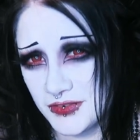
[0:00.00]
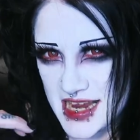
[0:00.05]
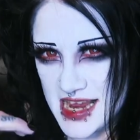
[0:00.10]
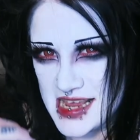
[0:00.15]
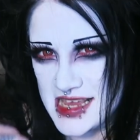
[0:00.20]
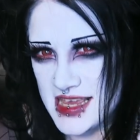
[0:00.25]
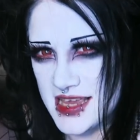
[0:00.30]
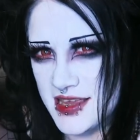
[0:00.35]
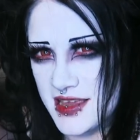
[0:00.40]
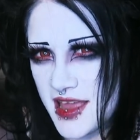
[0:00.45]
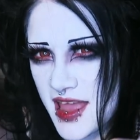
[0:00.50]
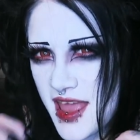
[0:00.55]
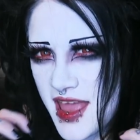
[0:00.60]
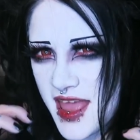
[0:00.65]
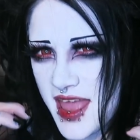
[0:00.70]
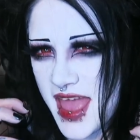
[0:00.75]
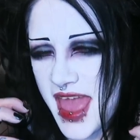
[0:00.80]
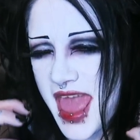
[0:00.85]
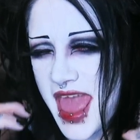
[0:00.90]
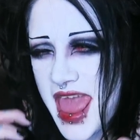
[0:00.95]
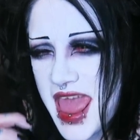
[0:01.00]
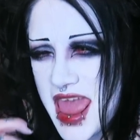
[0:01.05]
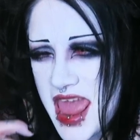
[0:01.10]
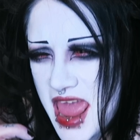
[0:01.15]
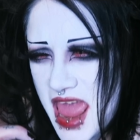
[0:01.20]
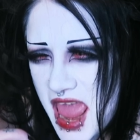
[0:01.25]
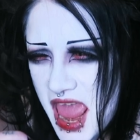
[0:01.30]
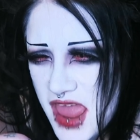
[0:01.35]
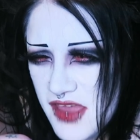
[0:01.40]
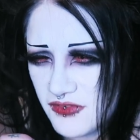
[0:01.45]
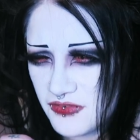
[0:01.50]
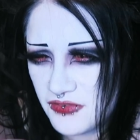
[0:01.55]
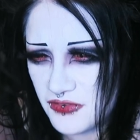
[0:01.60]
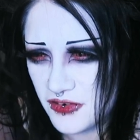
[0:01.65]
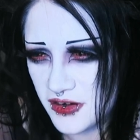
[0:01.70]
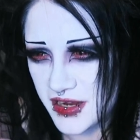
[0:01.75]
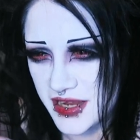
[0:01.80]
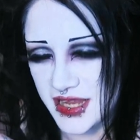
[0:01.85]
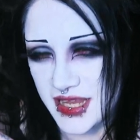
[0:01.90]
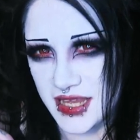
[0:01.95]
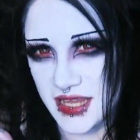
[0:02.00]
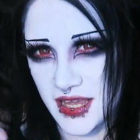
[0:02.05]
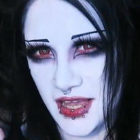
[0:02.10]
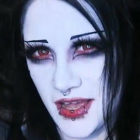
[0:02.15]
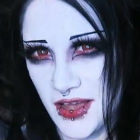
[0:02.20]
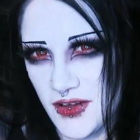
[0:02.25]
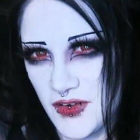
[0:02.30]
Taking every